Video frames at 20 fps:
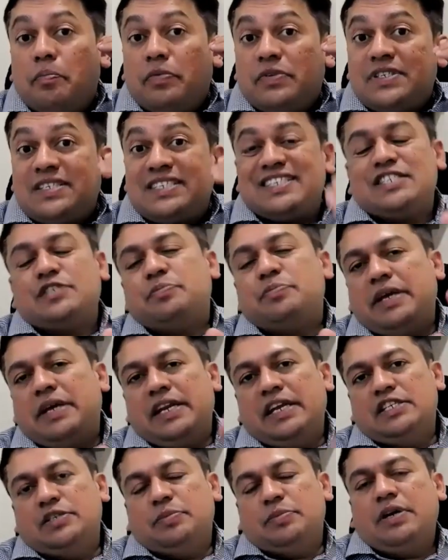stress
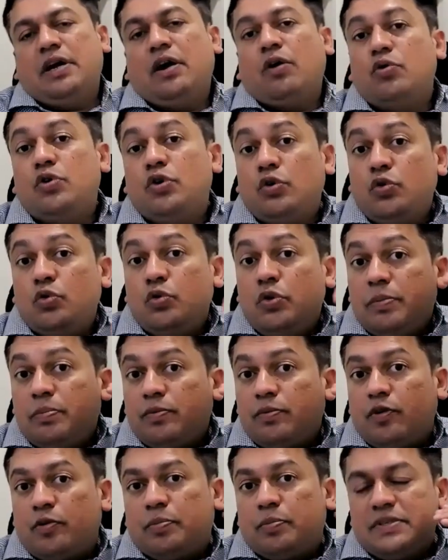management, how to do a
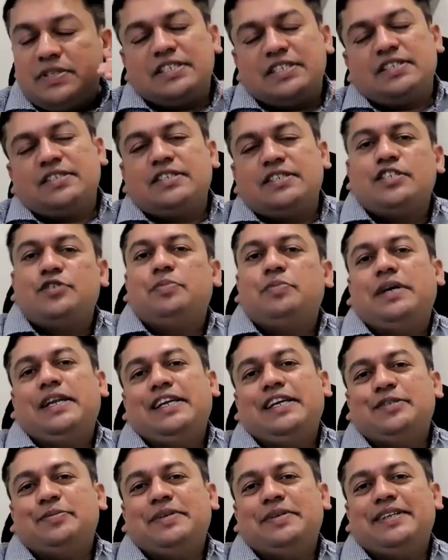proper stress
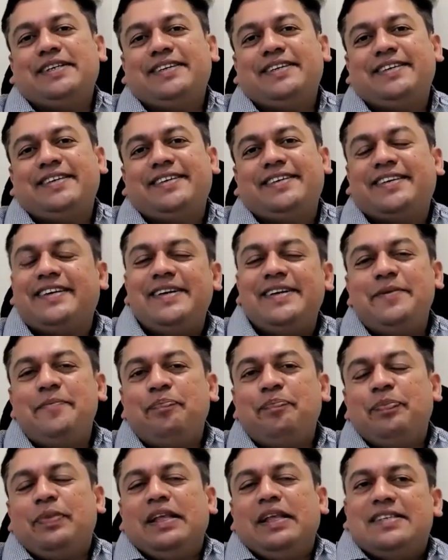management, right?
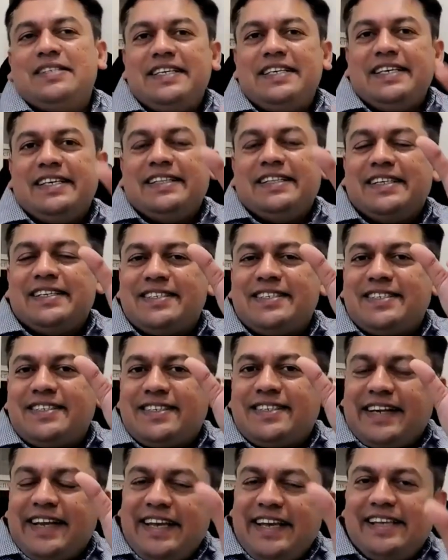See,
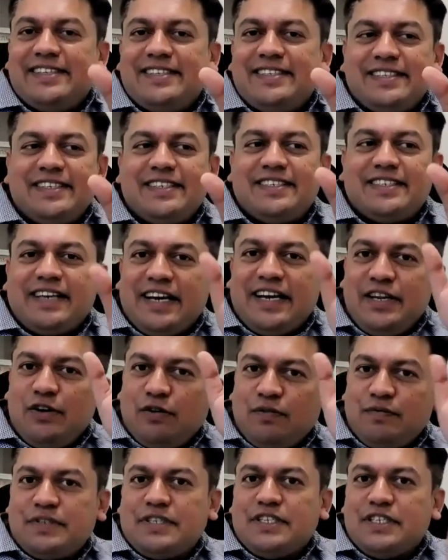the kind
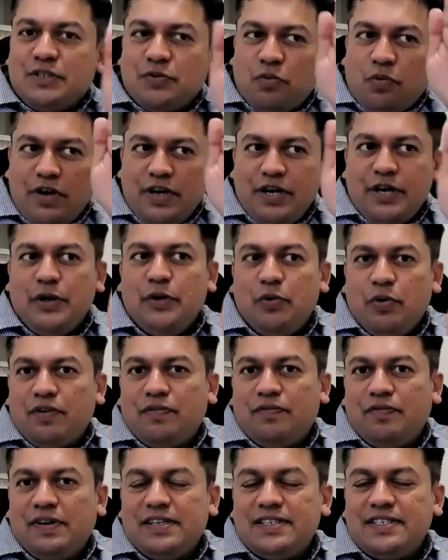of stress what you
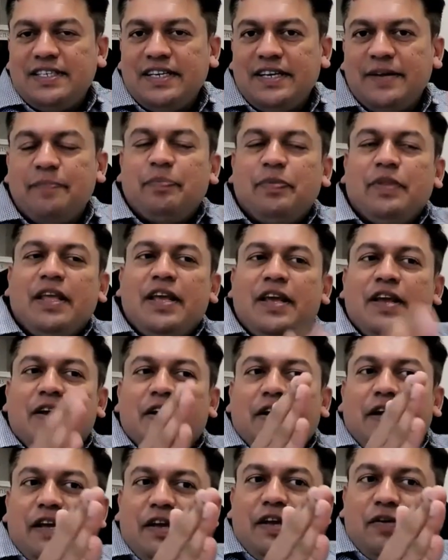are facing,
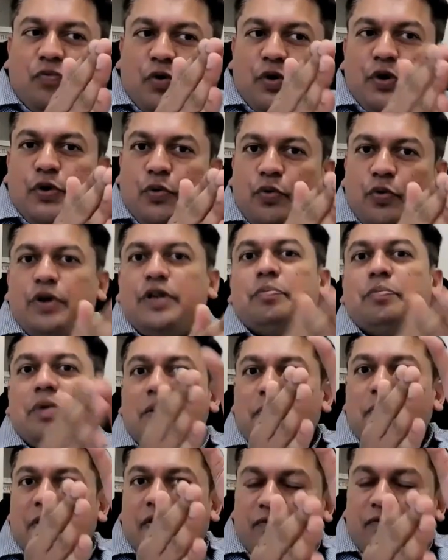for you it
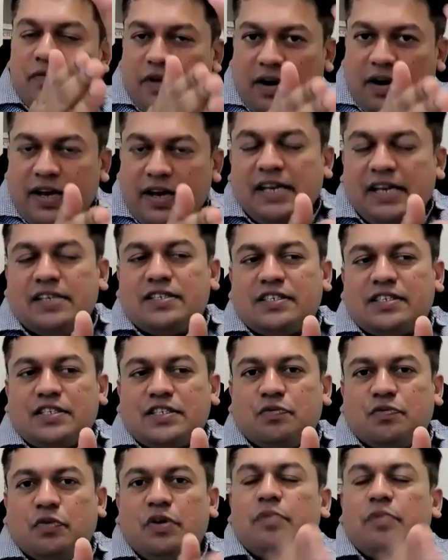may be highly
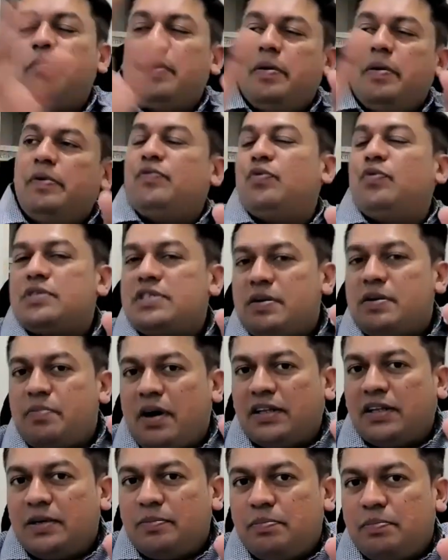stressful, maybe for some
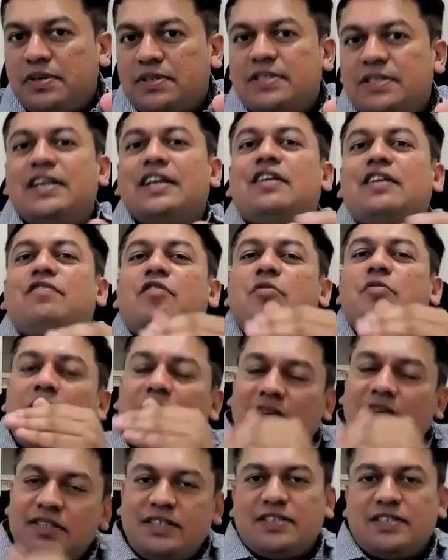other person it will
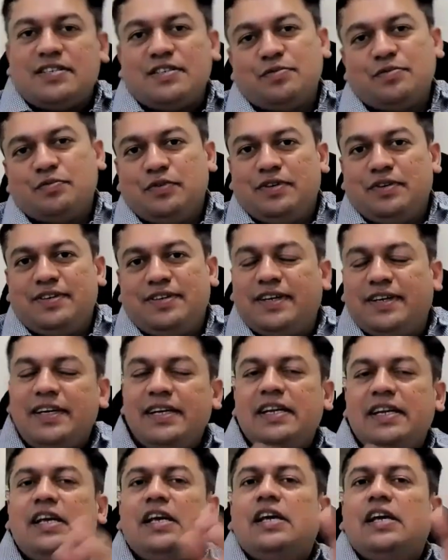be less stressful,
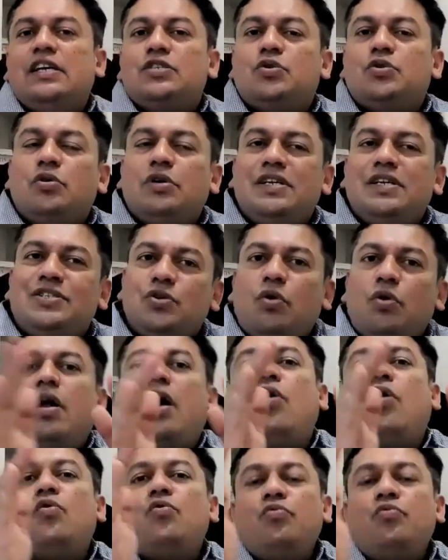right? So it's
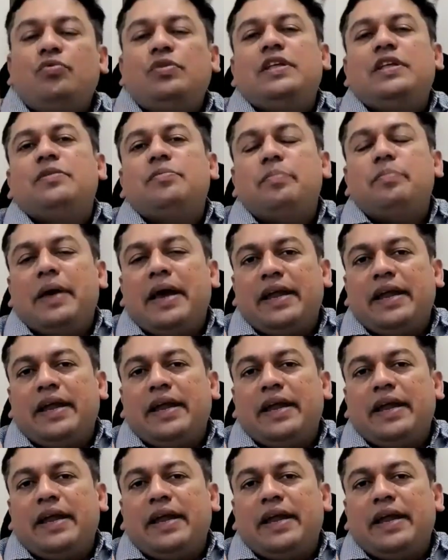all how they